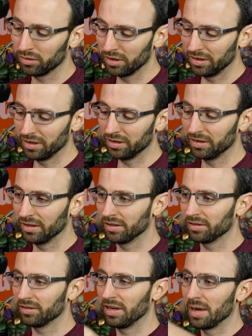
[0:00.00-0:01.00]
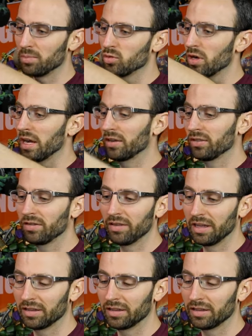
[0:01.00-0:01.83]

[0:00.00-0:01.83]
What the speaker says: and the snapdragons and everything,